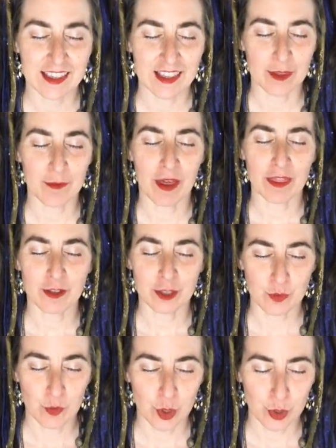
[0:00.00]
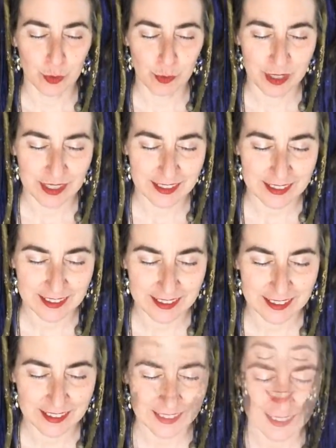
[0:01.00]
the mother's womb,
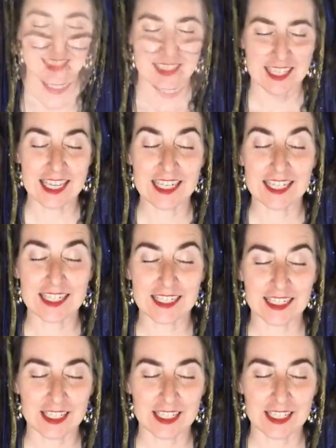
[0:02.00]
hidden